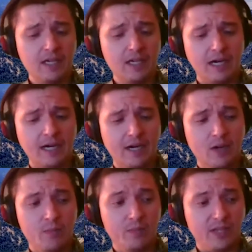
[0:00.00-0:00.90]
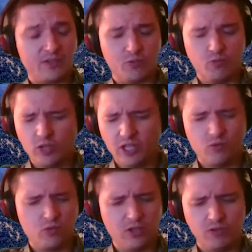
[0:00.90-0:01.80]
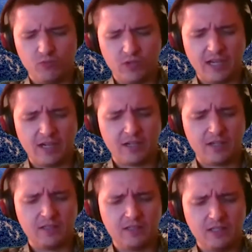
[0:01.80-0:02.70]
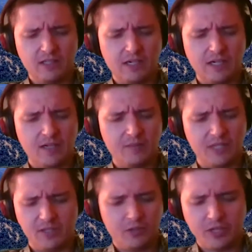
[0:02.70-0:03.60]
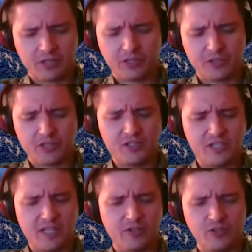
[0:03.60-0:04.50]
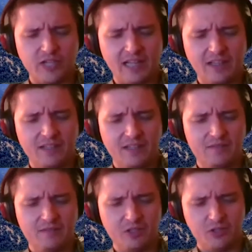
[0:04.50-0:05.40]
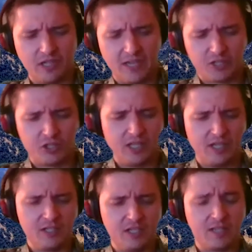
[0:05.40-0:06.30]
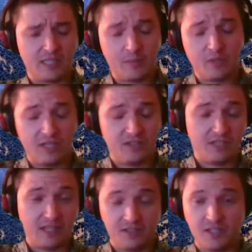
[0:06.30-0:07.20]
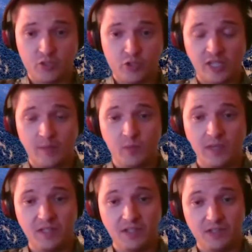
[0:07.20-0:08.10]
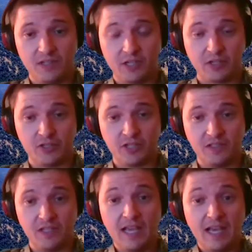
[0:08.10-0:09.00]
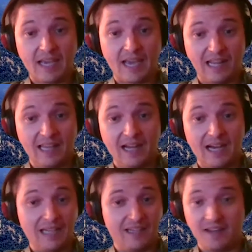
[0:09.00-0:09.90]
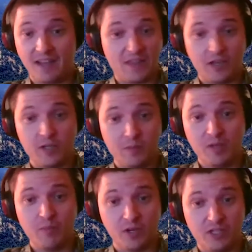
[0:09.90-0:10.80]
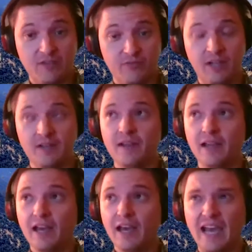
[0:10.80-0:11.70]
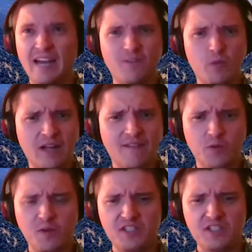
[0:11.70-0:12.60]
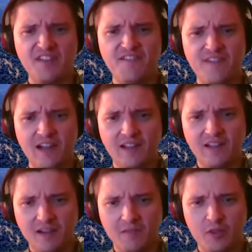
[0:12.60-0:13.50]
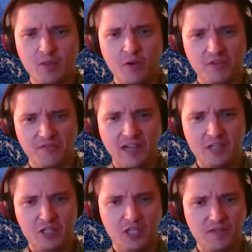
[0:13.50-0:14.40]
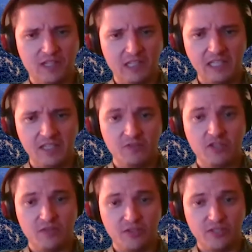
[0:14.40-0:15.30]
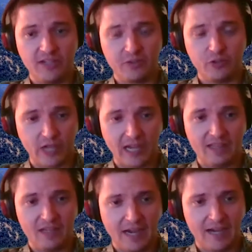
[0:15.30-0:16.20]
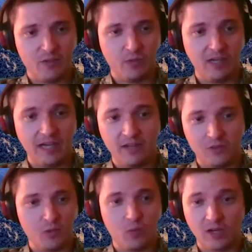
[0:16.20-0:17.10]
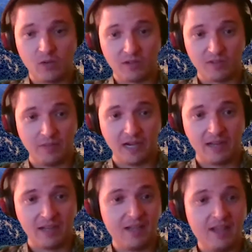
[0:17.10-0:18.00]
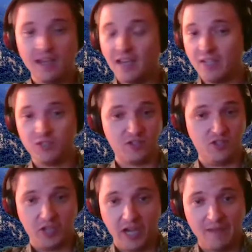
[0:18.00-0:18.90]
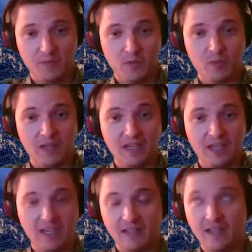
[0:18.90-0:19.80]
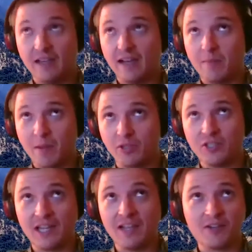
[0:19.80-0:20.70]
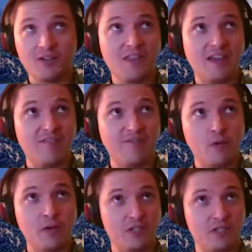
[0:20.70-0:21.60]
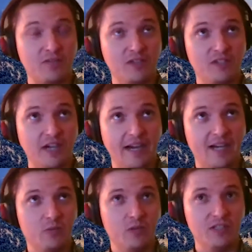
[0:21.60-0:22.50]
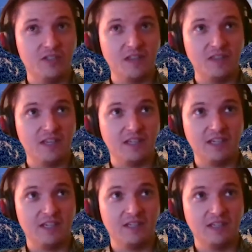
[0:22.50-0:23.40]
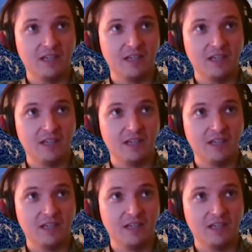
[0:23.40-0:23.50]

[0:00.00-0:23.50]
It's a really, really rare. It only occurs on Santa Cruz Island, and there's actually its sister subspecies occurs on Catalina Island, and yet they couldn't be more different. And for whatever reason, I fell in love with the morphology of the leaves of the Santa Cruz Island ironwood. I don't know what it was about it. It just jived with me. And I remember standing underneath that forest of these ironwoods and thinking,